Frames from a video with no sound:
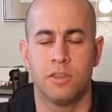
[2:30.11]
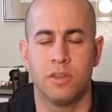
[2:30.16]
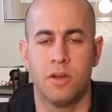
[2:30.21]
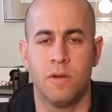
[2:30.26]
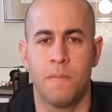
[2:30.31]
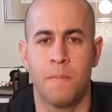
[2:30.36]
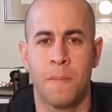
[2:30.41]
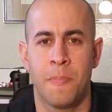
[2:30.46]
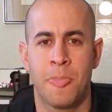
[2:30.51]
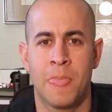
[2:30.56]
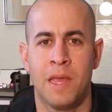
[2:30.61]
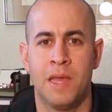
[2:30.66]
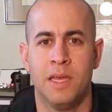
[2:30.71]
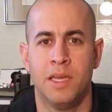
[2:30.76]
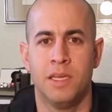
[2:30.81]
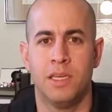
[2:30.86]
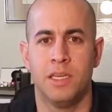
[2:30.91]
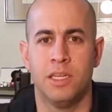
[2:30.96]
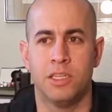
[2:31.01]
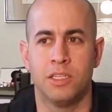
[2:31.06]
So
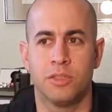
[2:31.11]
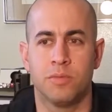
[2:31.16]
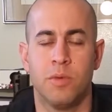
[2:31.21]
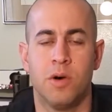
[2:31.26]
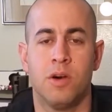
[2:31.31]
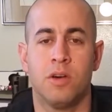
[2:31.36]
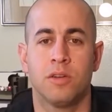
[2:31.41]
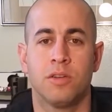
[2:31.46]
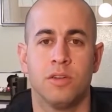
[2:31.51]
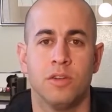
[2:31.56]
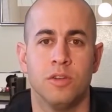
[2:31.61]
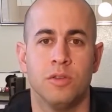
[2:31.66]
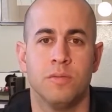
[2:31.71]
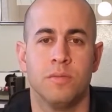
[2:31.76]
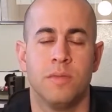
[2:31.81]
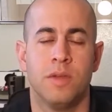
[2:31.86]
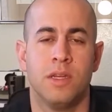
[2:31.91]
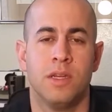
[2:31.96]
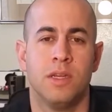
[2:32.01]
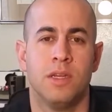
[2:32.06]
in a small
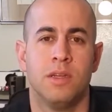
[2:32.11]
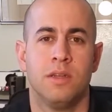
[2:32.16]
group,